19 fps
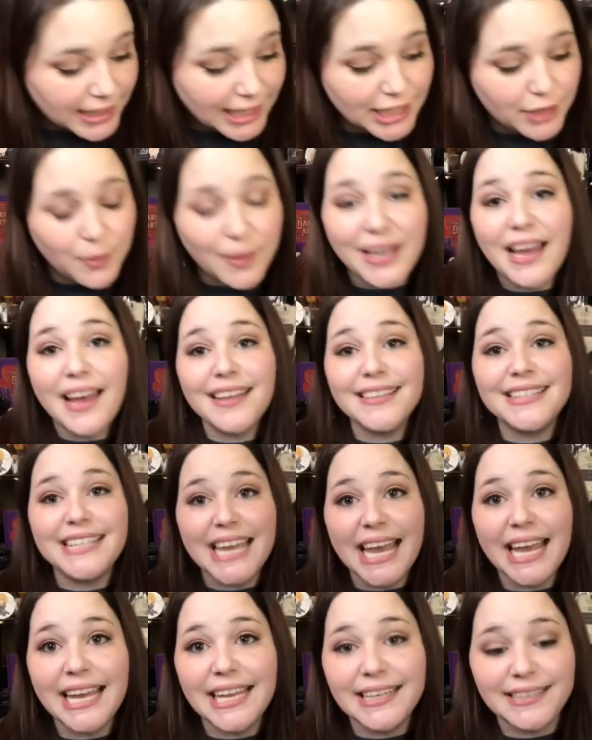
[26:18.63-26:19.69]
Like, we got
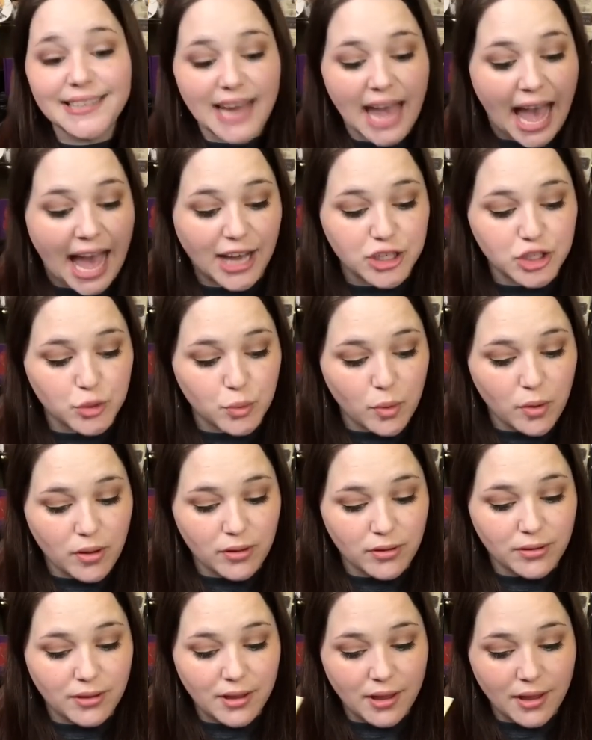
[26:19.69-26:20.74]
10
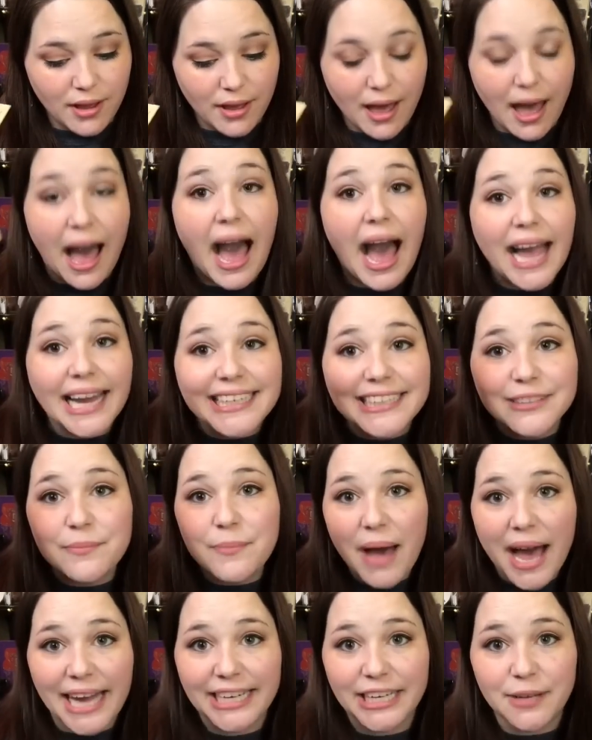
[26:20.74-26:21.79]
actual
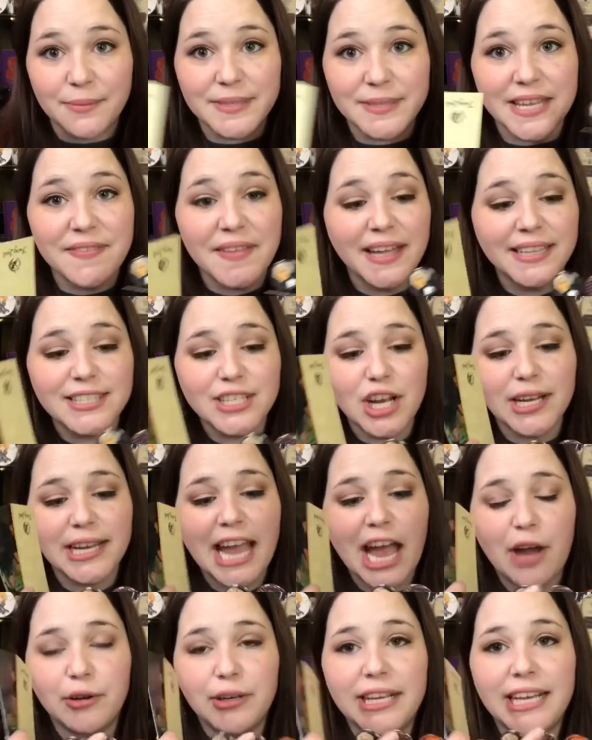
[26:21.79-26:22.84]
items, and that's not
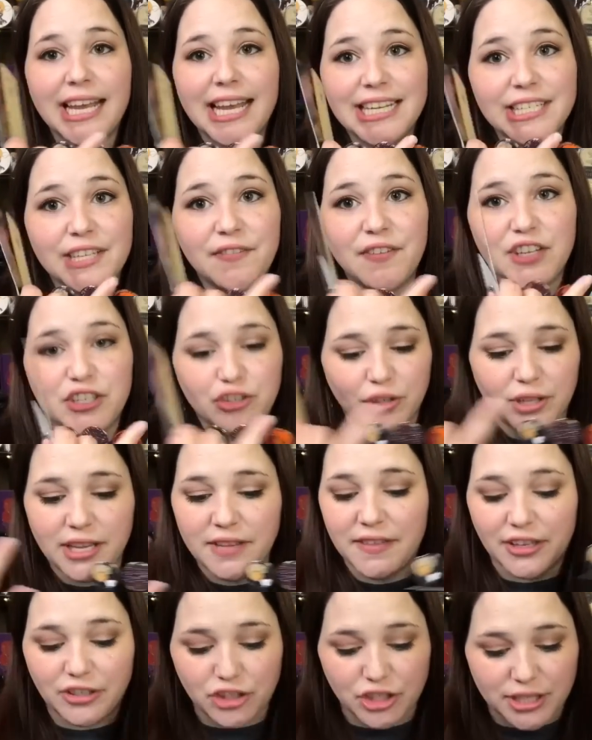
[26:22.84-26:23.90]
counting individually,
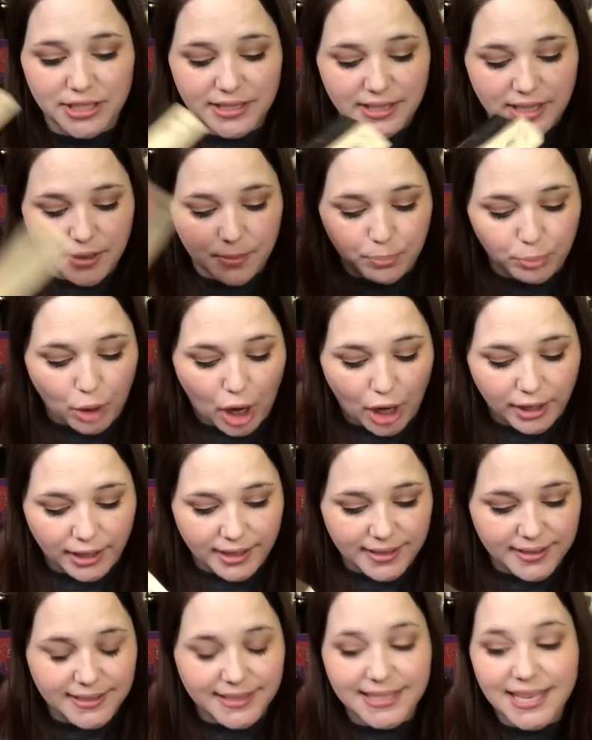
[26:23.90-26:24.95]
that's just the
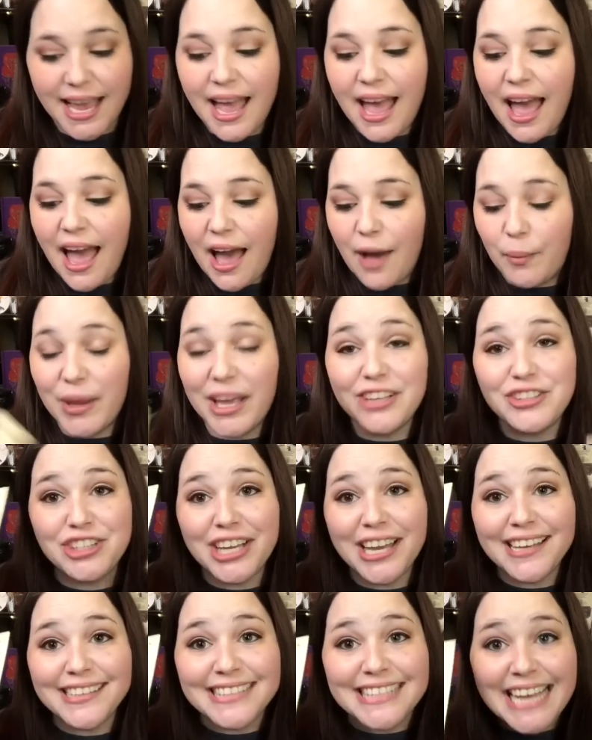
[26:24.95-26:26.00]
products. We actually
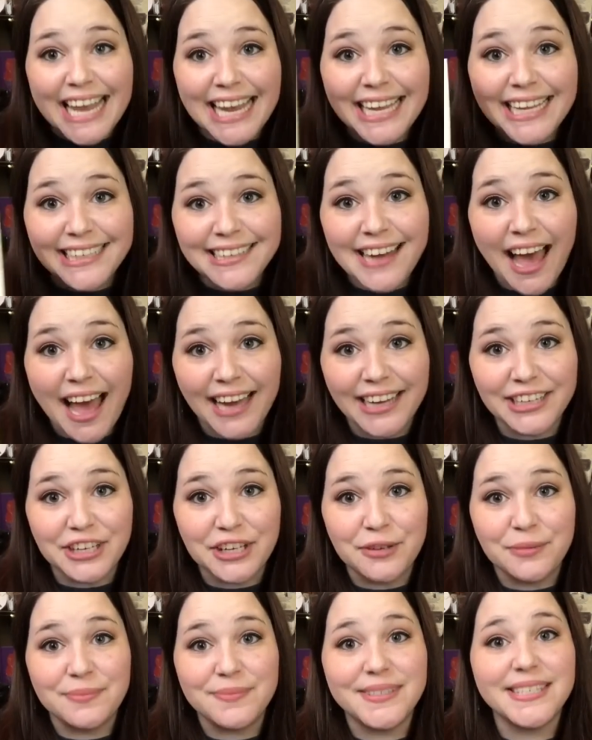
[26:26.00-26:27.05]
got 10
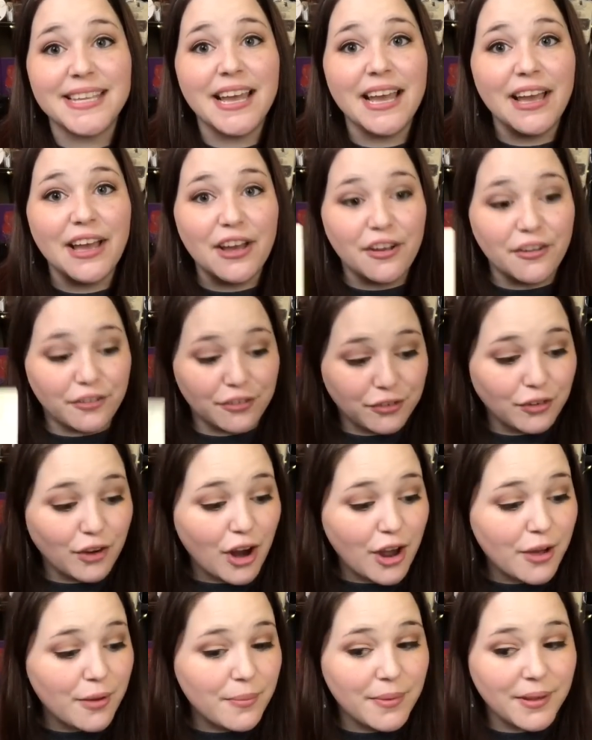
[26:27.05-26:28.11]
items
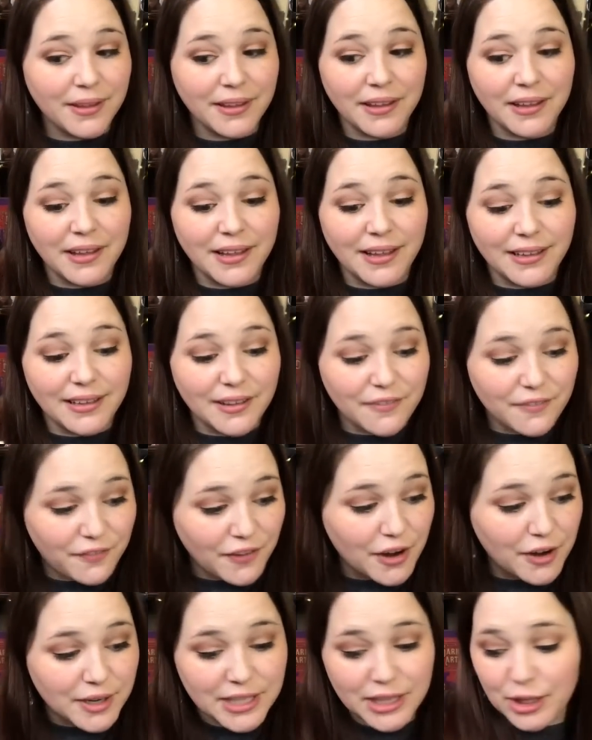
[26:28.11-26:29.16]
from
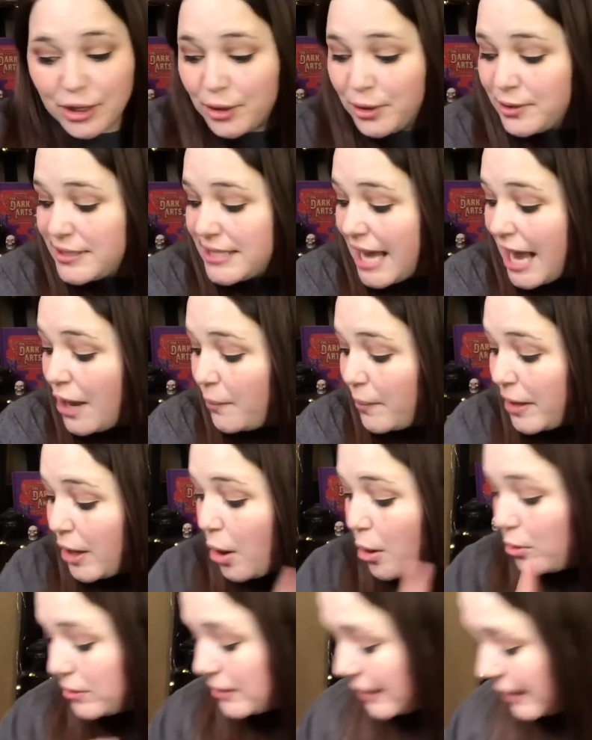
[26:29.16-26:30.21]
FairyLoot, and we
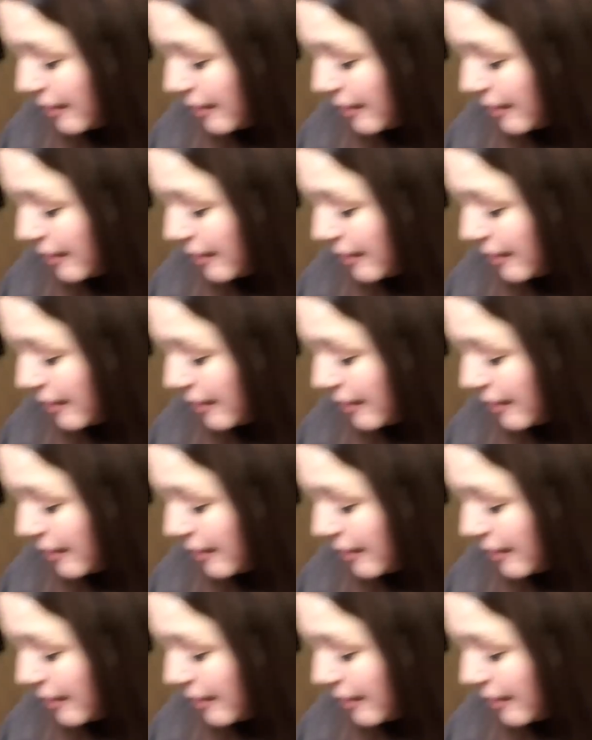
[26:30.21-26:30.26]
only